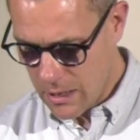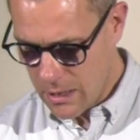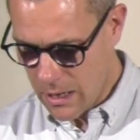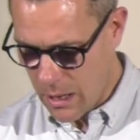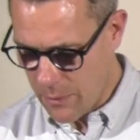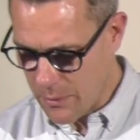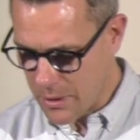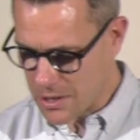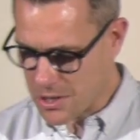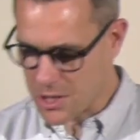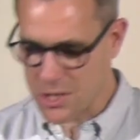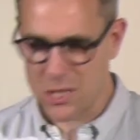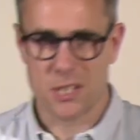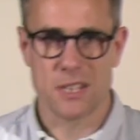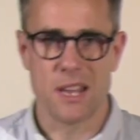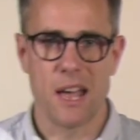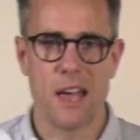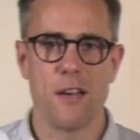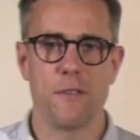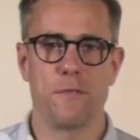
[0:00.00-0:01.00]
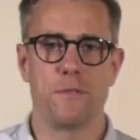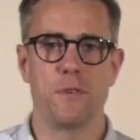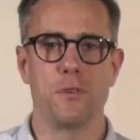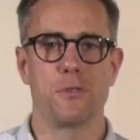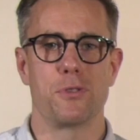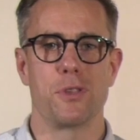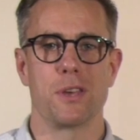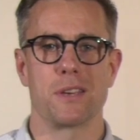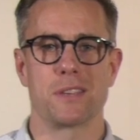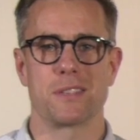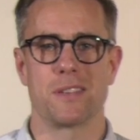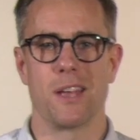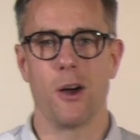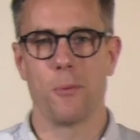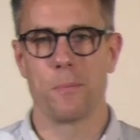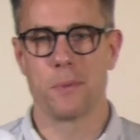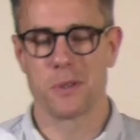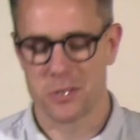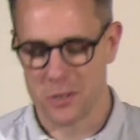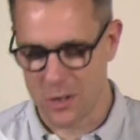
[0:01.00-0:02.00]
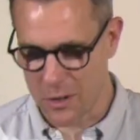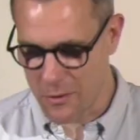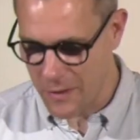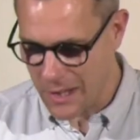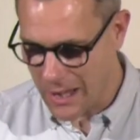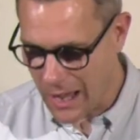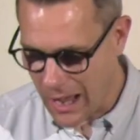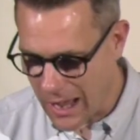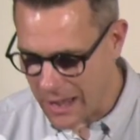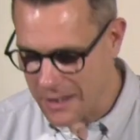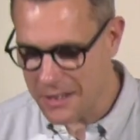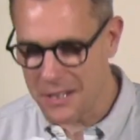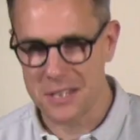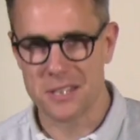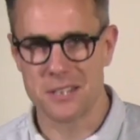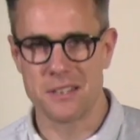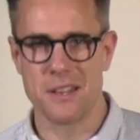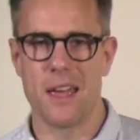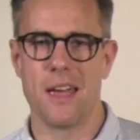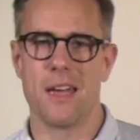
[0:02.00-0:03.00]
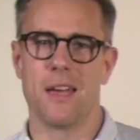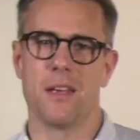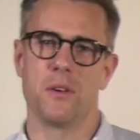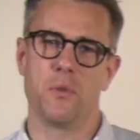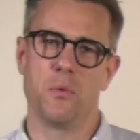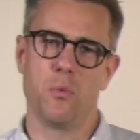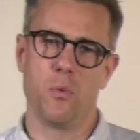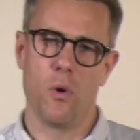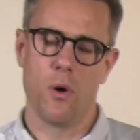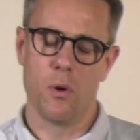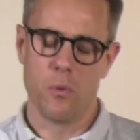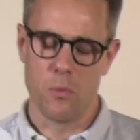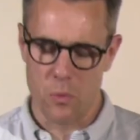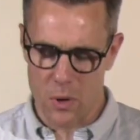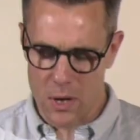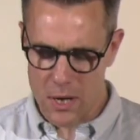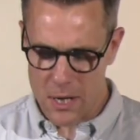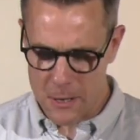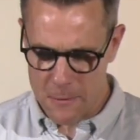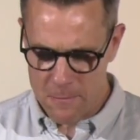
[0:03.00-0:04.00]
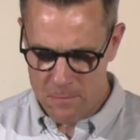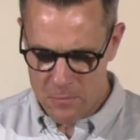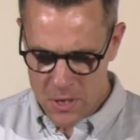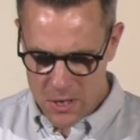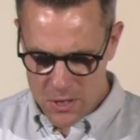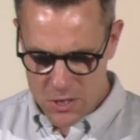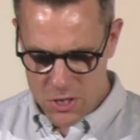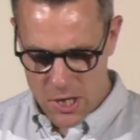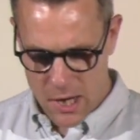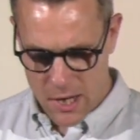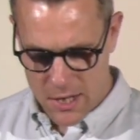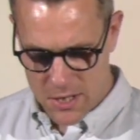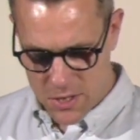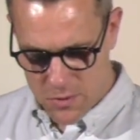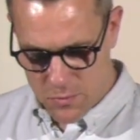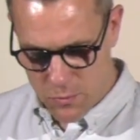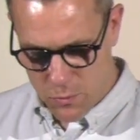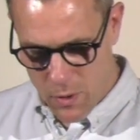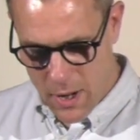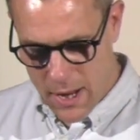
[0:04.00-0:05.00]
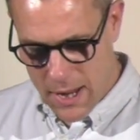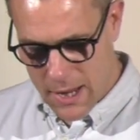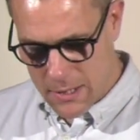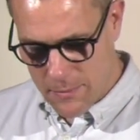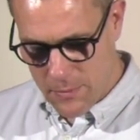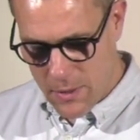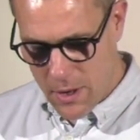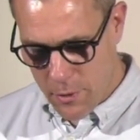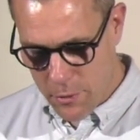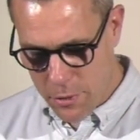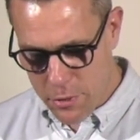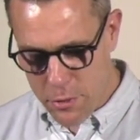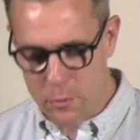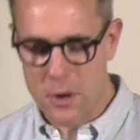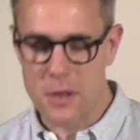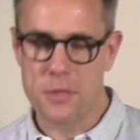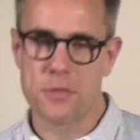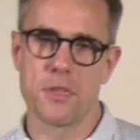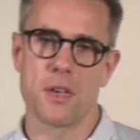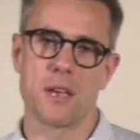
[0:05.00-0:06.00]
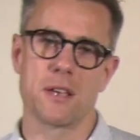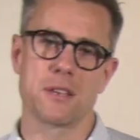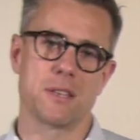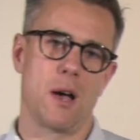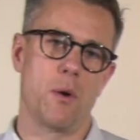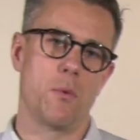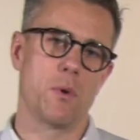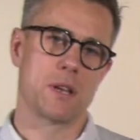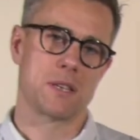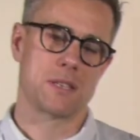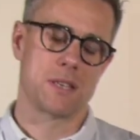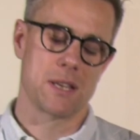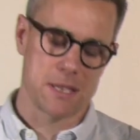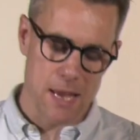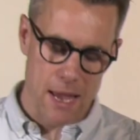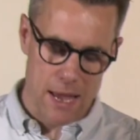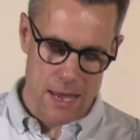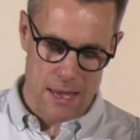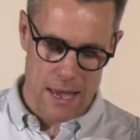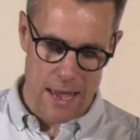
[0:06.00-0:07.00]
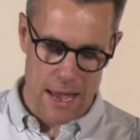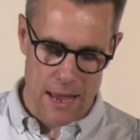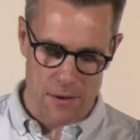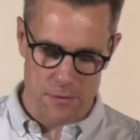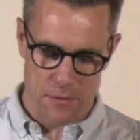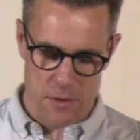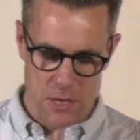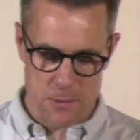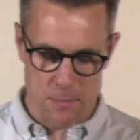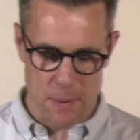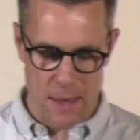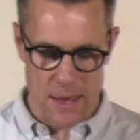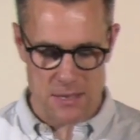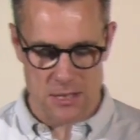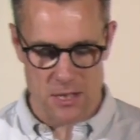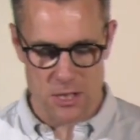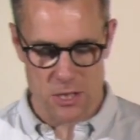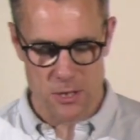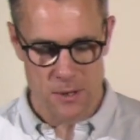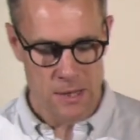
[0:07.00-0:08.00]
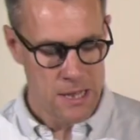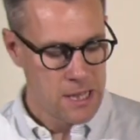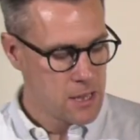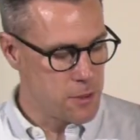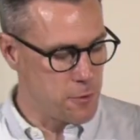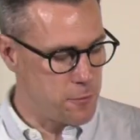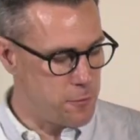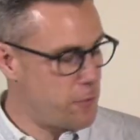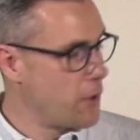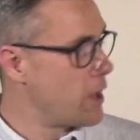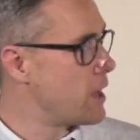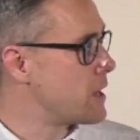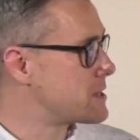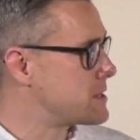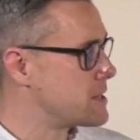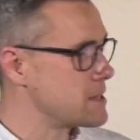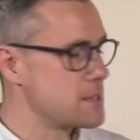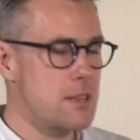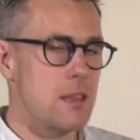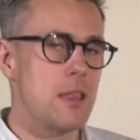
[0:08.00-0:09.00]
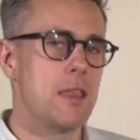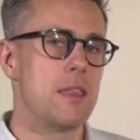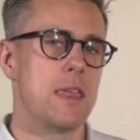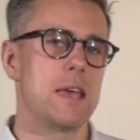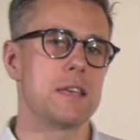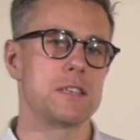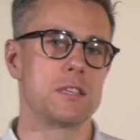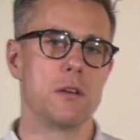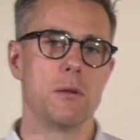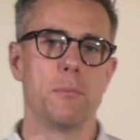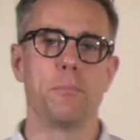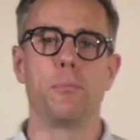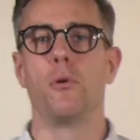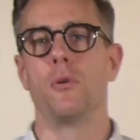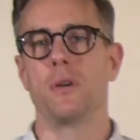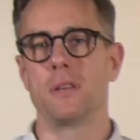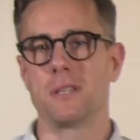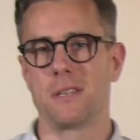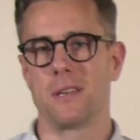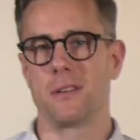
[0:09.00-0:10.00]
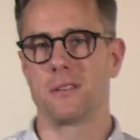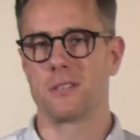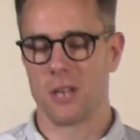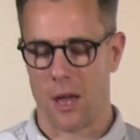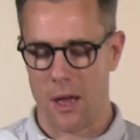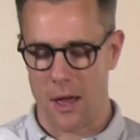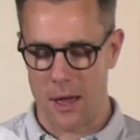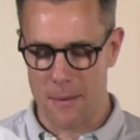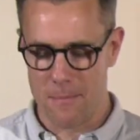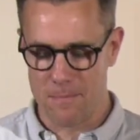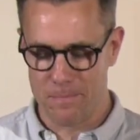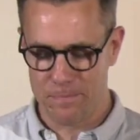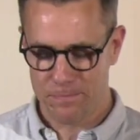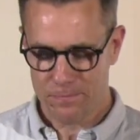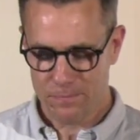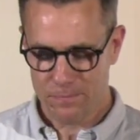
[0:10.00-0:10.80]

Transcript: I want to just say a few things to help us sort of understand what we just read. And there are three things I want us to take out of this passage. The first is that there's an appointed time.